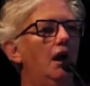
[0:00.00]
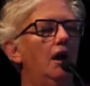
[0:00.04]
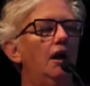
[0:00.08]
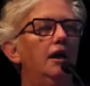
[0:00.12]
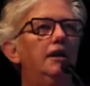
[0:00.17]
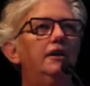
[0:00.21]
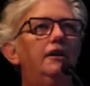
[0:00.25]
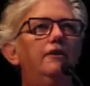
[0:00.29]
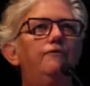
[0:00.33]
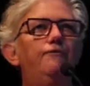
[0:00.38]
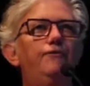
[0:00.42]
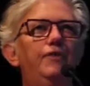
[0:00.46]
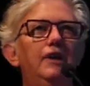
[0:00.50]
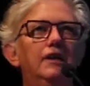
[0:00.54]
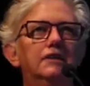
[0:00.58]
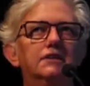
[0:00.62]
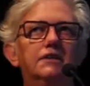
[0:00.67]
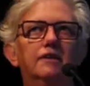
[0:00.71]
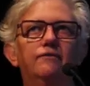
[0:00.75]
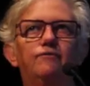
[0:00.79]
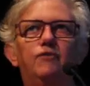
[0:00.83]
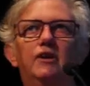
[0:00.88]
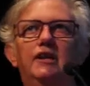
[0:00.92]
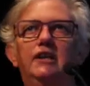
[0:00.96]
It
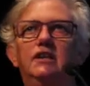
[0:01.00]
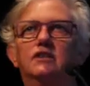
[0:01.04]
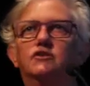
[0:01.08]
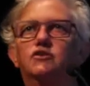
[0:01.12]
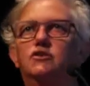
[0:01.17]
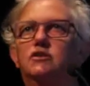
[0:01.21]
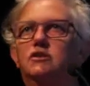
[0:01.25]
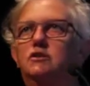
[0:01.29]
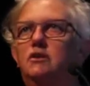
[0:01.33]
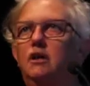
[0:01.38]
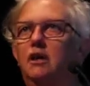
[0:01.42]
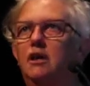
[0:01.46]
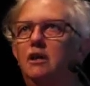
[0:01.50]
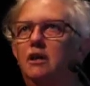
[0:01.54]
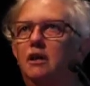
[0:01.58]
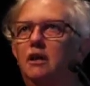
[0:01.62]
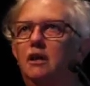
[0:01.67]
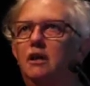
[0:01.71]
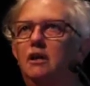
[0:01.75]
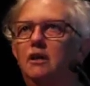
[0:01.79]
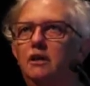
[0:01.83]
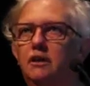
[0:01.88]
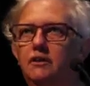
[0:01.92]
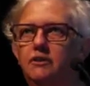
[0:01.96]
effectively
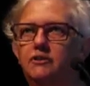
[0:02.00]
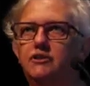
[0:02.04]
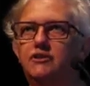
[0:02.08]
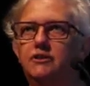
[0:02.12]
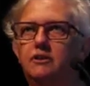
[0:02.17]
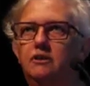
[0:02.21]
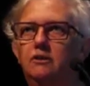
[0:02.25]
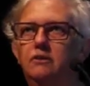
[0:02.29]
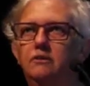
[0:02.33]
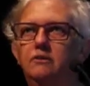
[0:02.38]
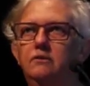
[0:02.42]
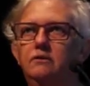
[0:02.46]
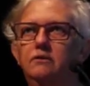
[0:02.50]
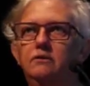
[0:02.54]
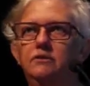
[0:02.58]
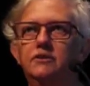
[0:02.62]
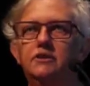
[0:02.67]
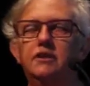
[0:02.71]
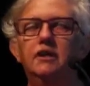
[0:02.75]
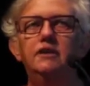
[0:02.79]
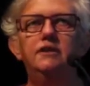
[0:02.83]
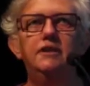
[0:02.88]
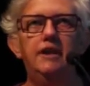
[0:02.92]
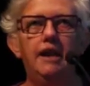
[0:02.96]

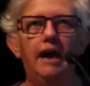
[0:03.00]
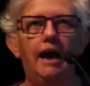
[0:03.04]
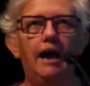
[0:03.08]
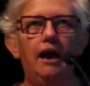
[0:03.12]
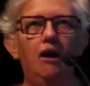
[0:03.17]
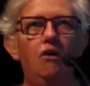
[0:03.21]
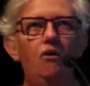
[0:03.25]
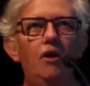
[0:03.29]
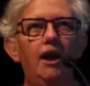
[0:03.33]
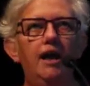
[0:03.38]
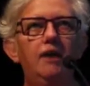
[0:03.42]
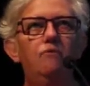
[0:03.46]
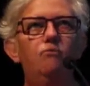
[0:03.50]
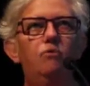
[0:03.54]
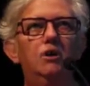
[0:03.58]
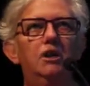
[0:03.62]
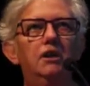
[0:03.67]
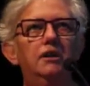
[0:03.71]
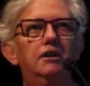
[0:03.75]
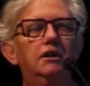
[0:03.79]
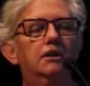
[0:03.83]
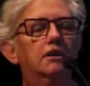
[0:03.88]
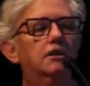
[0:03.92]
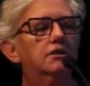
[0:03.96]
excludes now and will
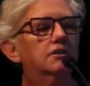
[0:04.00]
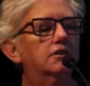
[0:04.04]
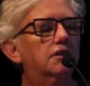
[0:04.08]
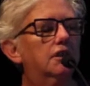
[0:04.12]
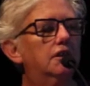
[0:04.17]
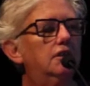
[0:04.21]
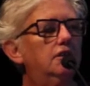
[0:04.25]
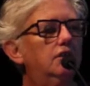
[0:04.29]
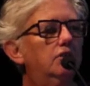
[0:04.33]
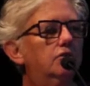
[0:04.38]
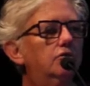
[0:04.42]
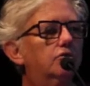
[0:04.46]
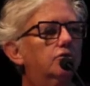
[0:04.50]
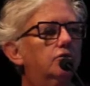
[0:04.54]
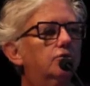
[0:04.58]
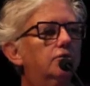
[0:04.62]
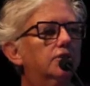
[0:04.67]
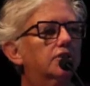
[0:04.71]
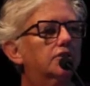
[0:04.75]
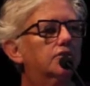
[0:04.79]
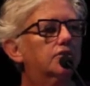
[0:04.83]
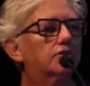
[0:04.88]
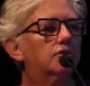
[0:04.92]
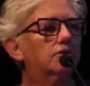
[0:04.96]
continue to
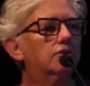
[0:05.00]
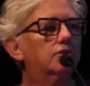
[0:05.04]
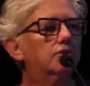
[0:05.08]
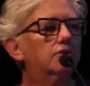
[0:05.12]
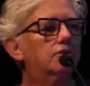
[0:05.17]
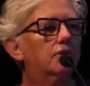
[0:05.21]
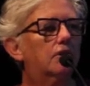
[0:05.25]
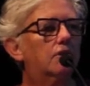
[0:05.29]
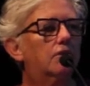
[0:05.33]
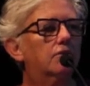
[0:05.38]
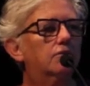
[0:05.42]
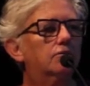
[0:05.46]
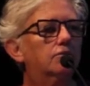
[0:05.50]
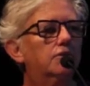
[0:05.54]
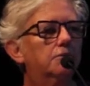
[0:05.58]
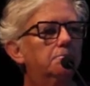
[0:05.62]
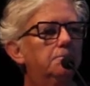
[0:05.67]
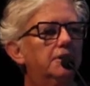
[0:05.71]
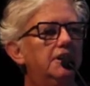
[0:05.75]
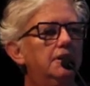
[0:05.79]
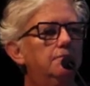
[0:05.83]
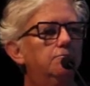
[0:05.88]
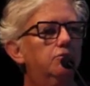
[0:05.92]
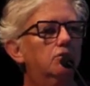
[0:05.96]
exclude older
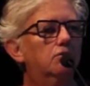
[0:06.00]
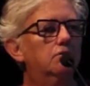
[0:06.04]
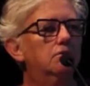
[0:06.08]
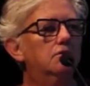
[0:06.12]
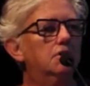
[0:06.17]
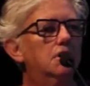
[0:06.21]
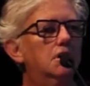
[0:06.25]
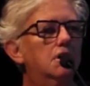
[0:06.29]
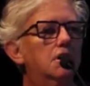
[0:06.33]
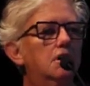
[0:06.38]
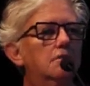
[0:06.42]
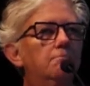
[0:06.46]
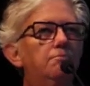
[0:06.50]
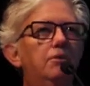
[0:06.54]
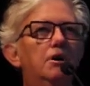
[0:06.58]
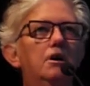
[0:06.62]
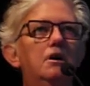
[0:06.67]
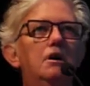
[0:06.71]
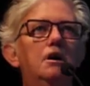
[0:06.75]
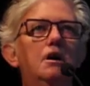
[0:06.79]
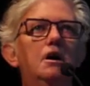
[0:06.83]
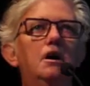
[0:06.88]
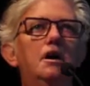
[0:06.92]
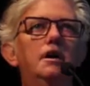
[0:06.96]
people.
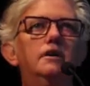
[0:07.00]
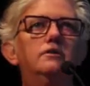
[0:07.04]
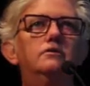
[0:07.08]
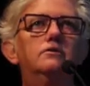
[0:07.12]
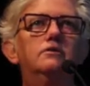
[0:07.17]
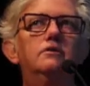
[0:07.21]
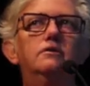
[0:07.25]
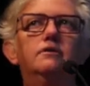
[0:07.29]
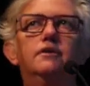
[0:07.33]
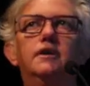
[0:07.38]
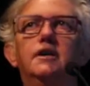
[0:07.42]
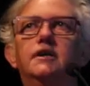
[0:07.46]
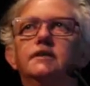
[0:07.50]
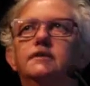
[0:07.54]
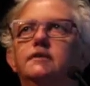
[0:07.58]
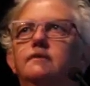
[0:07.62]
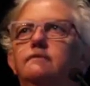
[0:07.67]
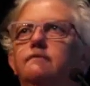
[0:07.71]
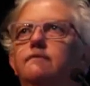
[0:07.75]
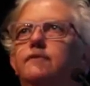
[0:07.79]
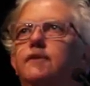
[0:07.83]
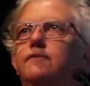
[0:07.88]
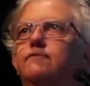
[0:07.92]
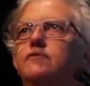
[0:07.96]
By
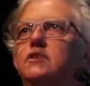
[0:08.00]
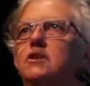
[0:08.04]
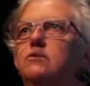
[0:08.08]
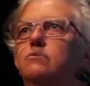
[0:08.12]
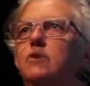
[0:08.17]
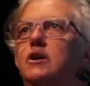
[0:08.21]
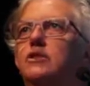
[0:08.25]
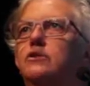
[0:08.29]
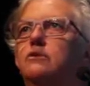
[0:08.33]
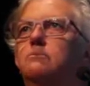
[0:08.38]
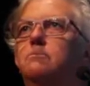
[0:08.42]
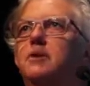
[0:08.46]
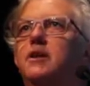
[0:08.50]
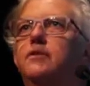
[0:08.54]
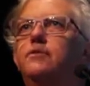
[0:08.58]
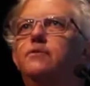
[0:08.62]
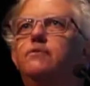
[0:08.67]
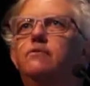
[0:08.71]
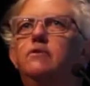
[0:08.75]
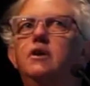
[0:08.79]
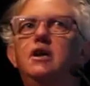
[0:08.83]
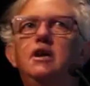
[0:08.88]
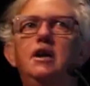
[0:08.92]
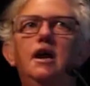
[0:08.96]
2051 there'll be over
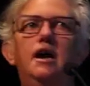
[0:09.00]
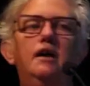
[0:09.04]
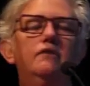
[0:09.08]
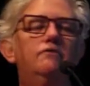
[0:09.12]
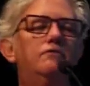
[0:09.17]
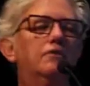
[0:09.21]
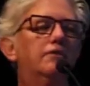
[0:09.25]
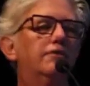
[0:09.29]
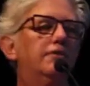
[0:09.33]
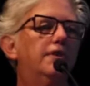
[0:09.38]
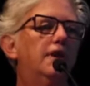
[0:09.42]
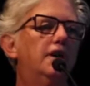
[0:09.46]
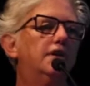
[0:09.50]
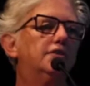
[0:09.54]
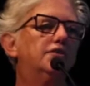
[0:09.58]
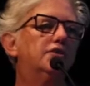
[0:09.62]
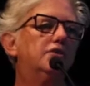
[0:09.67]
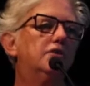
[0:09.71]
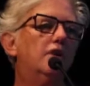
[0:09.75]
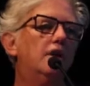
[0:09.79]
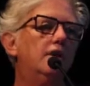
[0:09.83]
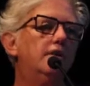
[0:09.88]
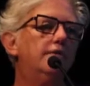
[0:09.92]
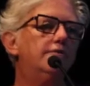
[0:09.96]

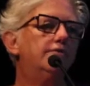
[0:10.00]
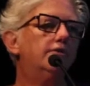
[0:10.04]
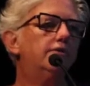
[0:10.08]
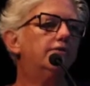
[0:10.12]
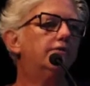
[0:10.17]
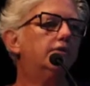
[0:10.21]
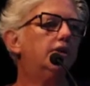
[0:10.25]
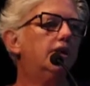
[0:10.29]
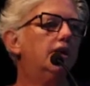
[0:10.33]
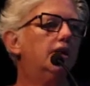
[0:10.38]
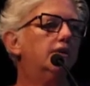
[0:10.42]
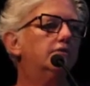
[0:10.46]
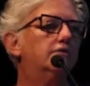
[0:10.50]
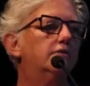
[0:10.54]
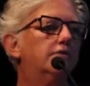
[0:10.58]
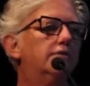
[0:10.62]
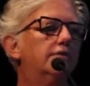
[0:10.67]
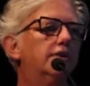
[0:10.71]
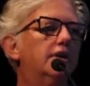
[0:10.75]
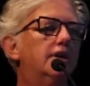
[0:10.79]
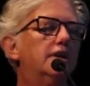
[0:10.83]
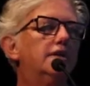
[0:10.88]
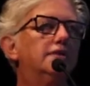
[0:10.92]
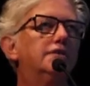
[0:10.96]

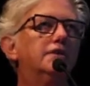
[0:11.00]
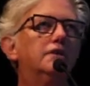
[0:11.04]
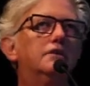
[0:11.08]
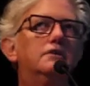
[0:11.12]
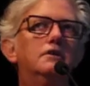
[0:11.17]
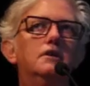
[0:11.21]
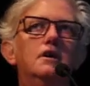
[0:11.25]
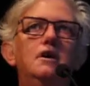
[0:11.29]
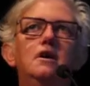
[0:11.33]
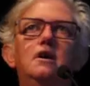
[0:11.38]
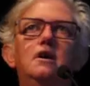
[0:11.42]
300,000